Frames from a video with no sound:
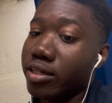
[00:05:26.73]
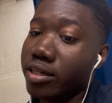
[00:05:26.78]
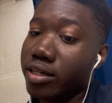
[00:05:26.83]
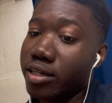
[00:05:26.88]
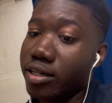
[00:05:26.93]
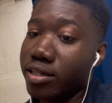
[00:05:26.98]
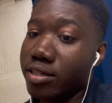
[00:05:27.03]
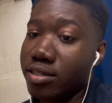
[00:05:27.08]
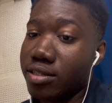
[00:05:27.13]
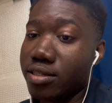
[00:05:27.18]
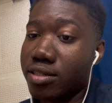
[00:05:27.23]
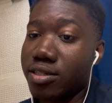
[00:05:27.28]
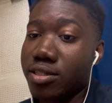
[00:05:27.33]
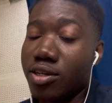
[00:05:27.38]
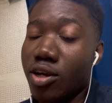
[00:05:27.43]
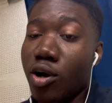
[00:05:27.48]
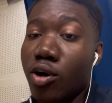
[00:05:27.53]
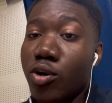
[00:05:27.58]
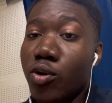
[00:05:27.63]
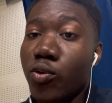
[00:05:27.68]
It's
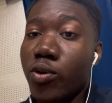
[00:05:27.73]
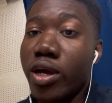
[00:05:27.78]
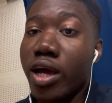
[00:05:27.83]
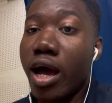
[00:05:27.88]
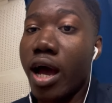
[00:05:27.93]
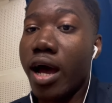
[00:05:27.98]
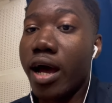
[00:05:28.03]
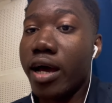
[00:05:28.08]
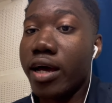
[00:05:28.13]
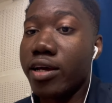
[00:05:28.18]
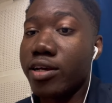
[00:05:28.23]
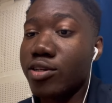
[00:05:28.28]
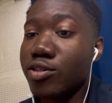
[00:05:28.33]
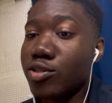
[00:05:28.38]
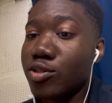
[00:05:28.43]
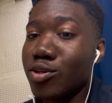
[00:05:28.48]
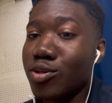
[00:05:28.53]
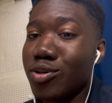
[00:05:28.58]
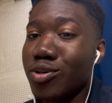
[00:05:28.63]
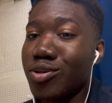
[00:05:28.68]
all the way high,
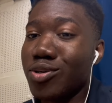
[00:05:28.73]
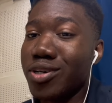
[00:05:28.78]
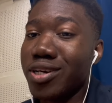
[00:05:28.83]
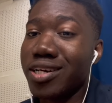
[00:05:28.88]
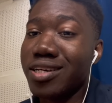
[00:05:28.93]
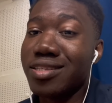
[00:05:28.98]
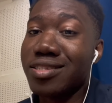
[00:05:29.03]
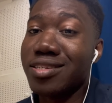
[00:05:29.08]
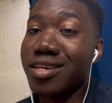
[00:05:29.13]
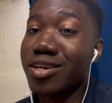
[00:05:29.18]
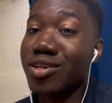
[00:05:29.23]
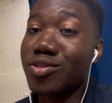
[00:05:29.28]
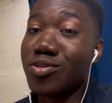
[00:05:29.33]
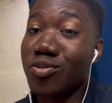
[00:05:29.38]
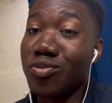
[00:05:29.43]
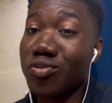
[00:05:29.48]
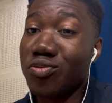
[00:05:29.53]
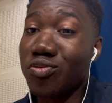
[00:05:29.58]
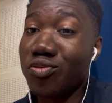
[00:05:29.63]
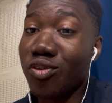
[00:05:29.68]
so you can tend to
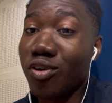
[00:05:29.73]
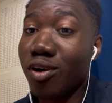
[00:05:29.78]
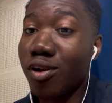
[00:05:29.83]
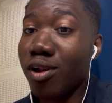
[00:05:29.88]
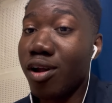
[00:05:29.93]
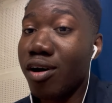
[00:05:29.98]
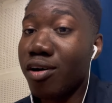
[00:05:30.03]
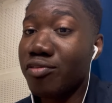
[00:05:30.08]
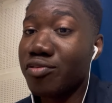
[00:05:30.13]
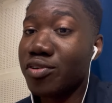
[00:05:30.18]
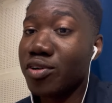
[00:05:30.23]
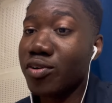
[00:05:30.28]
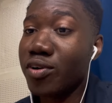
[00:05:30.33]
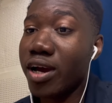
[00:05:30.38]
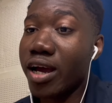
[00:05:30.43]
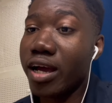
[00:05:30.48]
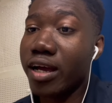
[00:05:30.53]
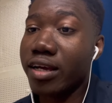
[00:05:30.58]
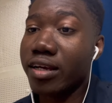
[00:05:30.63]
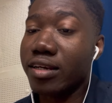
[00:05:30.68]
fall off the
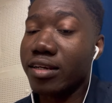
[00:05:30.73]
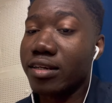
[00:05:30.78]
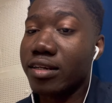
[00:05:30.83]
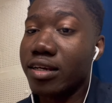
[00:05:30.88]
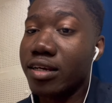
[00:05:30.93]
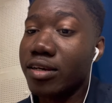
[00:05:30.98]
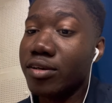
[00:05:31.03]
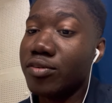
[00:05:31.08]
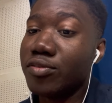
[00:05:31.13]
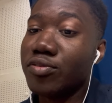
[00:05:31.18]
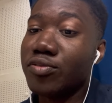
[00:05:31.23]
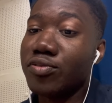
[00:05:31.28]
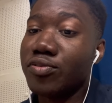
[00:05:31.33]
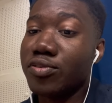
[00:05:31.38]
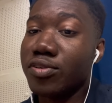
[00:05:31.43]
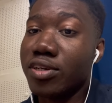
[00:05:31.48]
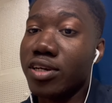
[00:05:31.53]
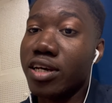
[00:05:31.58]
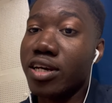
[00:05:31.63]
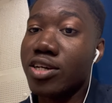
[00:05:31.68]
rack if
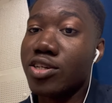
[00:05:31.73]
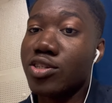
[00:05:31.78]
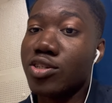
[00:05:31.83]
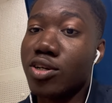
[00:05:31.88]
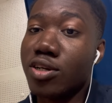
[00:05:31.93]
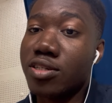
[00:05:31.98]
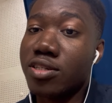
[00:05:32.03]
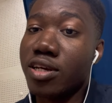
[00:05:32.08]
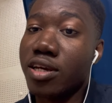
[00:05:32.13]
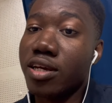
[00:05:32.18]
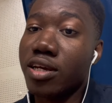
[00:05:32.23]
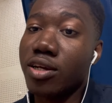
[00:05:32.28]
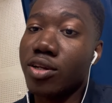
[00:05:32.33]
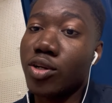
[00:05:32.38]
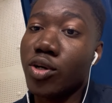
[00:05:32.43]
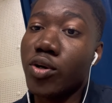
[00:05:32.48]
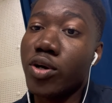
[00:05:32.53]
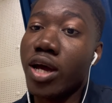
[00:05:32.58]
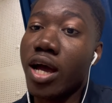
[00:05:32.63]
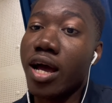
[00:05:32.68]
care is not taken. Though
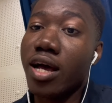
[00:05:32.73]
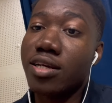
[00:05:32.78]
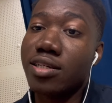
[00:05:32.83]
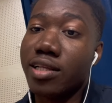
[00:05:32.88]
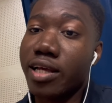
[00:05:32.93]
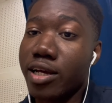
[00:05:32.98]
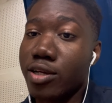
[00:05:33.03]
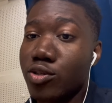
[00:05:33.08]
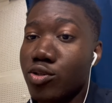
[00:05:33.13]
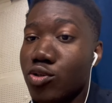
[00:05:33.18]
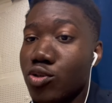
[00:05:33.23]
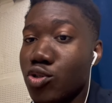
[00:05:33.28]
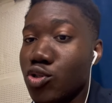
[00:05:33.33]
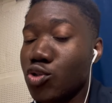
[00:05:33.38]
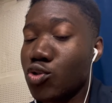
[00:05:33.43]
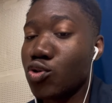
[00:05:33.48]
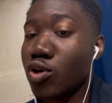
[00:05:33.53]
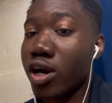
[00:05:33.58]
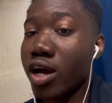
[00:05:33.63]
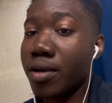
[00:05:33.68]
it has like two
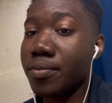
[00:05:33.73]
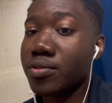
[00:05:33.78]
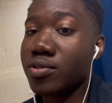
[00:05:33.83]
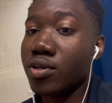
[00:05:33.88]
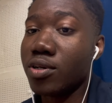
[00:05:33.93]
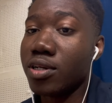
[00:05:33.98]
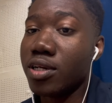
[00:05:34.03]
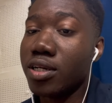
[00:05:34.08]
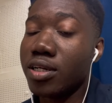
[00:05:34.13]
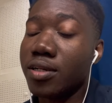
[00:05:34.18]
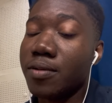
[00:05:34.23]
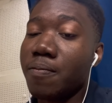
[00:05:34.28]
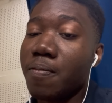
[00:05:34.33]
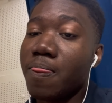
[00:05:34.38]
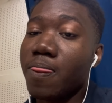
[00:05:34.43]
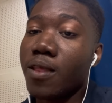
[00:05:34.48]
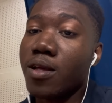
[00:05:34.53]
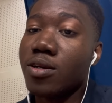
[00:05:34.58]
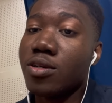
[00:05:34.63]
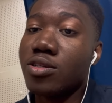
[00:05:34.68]
straps on it,
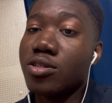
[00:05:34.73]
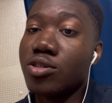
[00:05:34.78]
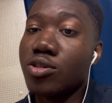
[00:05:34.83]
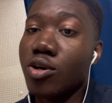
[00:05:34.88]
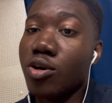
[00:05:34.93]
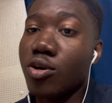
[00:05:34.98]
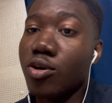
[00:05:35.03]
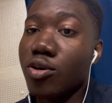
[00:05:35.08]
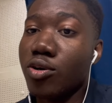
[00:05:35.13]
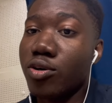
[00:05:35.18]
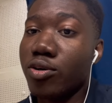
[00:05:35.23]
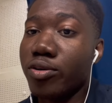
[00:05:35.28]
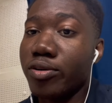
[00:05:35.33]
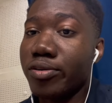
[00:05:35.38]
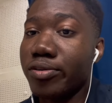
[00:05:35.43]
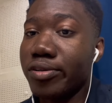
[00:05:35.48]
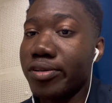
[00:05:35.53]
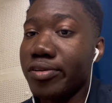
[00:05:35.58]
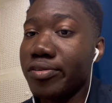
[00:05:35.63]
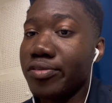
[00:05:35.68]
so
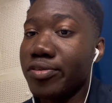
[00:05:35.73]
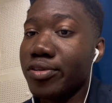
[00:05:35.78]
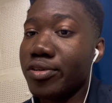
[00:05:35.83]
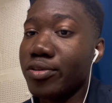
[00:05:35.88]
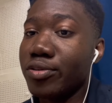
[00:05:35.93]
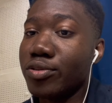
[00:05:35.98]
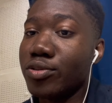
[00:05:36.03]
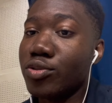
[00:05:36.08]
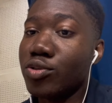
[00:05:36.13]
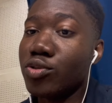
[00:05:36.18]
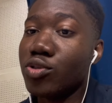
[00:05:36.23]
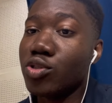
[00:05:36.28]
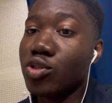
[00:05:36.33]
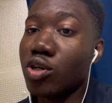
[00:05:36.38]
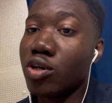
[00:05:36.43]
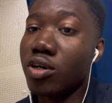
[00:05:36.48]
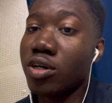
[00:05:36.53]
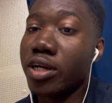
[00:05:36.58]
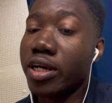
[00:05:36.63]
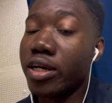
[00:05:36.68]
if you're too
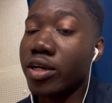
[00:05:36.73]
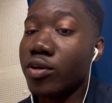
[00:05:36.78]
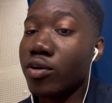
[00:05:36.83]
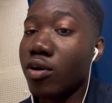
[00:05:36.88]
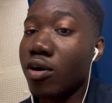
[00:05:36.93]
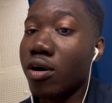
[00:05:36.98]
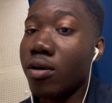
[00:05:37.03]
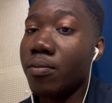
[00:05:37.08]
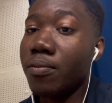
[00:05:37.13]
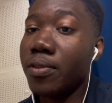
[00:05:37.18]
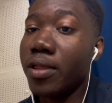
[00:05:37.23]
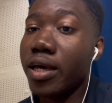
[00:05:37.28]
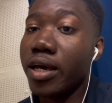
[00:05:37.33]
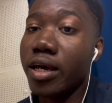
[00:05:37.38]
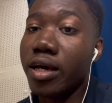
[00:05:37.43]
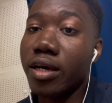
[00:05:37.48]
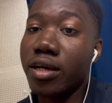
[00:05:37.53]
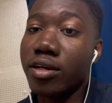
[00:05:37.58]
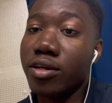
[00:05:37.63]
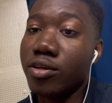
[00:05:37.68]
short and you're up
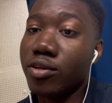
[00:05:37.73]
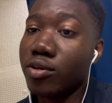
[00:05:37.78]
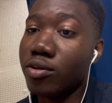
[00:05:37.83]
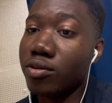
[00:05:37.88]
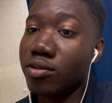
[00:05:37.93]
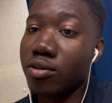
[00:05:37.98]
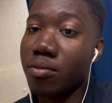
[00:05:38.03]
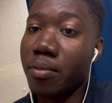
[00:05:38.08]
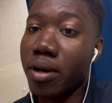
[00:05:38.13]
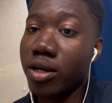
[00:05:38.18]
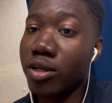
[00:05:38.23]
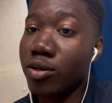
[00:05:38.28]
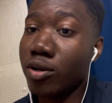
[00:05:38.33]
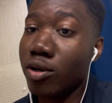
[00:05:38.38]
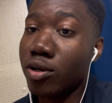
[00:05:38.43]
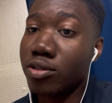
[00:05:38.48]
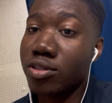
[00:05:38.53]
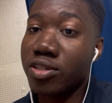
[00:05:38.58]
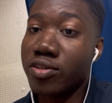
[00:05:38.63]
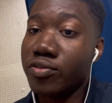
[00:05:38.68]
there, you know, you might
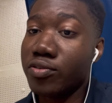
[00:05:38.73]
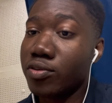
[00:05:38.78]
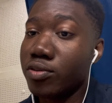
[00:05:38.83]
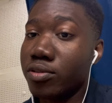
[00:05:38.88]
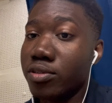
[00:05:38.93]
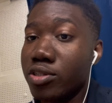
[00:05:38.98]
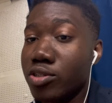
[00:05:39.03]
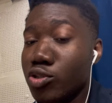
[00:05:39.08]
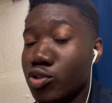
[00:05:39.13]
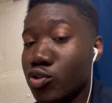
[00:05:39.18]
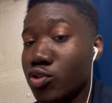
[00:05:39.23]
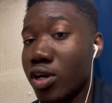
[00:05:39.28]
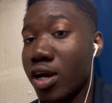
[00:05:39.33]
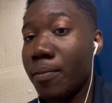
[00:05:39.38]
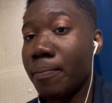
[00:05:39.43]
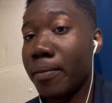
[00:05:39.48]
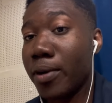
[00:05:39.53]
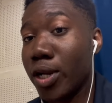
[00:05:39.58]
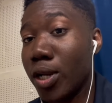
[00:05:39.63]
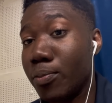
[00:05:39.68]
not even, the strap
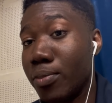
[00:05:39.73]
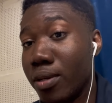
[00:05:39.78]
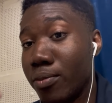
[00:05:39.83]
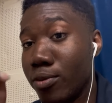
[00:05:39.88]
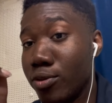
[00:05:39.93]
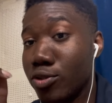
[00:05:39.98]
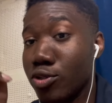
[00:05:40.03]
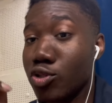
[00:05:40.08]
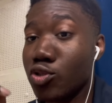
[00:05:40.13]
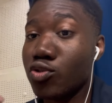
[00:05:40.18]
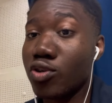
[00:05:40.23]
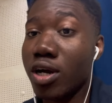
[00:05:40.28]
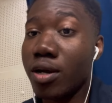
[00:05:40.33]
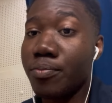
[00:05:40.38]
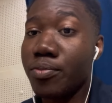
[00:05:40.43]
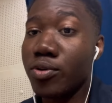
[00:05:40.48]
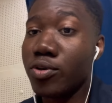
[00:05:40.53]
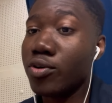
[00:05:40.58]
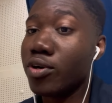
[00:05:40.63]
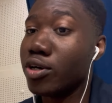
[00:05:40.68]
might not be able to strap
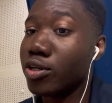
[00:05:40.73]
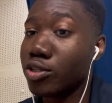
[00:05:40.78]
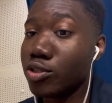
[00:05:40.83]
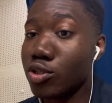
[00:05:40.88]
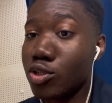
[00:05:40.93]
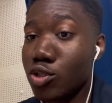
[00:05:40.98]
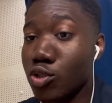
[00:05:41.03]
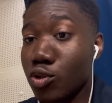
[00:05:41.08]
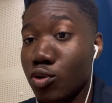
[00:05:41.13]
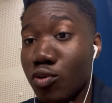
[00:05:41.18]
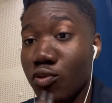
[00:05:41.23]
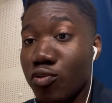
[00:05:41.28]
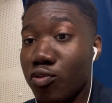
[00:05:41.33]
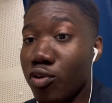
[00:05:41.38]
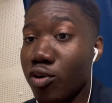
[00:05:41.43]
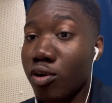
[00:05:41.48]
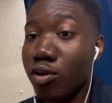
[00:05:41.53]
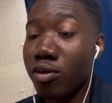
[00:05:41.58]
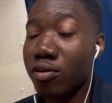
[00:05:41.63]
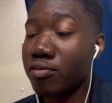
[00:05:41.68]
you, and you're just gonna
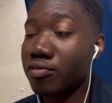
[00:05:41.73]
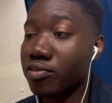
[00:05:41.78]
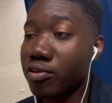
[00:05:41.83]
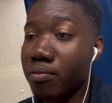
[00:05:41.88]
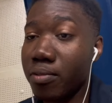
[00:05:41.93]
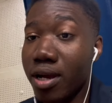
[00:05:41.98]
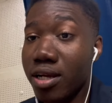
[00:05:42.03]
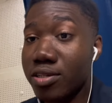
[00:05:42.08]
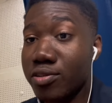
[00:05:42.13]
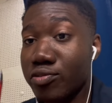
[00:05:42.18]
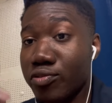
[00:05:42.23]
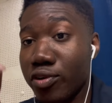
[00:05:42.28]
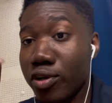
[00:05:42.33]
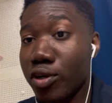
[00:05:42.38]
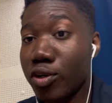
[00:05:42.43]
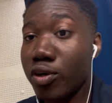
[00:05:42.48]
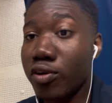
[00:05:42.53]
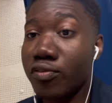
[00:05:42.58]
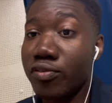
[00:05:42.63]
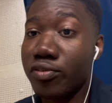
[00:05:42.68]
fall off. Imagine falling
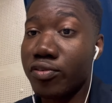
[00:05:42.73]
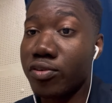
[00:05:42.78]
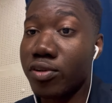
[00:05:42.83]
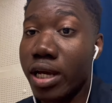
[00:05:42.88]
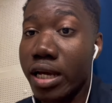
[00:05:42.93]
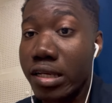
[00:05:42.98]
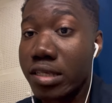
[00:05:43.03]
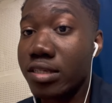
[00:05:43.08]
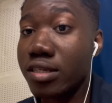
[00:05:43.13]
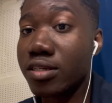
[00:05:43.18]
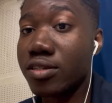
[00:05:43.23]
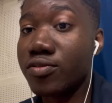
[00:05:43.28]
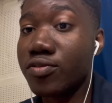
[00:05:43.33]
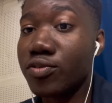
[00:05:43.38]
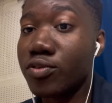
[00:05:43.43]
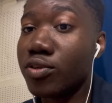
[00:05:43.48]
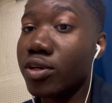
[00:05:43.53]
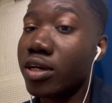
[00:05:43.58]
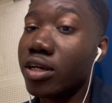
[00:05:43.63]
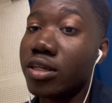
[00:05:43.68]
off like six
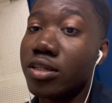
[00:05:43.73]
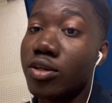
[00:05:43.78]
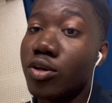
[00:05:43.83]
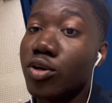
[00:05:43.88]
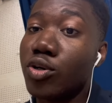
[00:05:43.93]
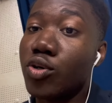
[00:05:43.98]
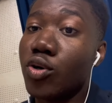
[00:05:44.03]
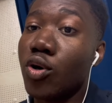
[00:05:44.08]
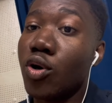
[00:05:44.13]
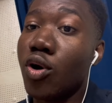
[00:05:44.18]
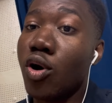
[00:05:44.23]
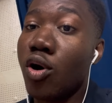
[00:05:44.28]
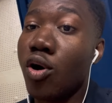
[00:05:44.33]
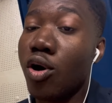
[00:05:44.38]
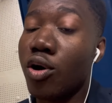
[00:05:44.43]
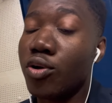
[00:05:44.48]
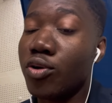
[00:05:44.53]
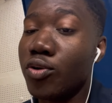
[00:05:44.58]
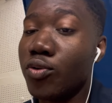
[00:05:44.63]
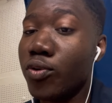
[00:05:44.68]
foot and you're
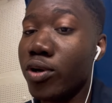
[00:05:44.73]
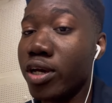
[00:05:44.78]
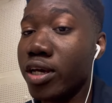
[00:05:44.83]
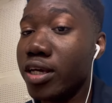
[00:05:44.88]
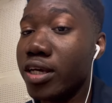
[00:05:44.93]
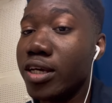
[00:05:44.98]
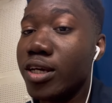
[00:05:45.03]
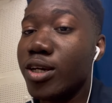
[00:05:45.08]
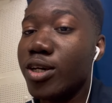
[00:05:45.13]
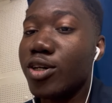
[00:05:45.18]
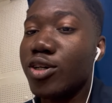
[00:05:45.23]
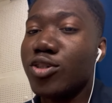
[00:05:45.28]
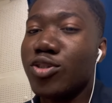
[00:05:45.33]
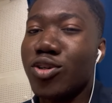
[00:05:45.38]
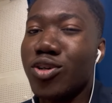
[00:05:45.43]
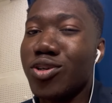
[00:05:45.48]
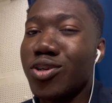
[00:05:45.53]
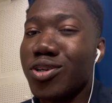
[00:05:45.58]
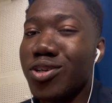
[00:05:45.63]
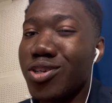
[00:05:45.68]
on the way. You're
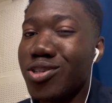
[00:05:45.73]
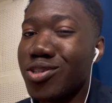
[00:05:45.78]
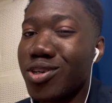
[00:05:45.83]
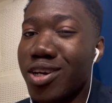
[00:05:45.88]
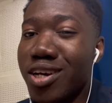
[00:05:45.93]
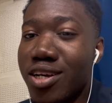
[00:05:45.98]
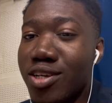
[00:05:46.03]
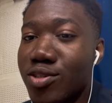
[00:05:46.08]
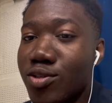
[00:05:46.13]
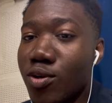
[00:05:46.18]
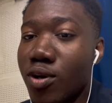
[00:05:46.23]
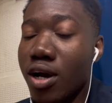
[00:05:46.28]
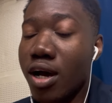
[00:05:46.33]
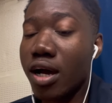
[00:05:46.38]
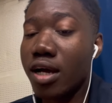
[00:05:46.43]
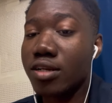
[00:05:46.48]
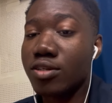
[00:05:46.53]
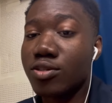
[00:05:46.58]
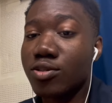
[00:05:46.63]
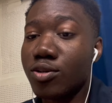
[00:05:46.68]
gonna hit your head so
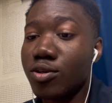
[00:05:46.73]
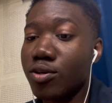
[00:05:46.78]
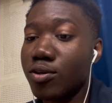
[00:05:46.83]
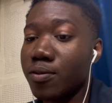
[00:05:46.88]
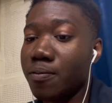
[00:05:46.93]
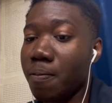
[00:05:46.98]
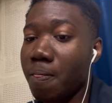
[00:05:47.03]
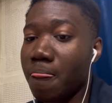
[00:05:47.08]
hard. So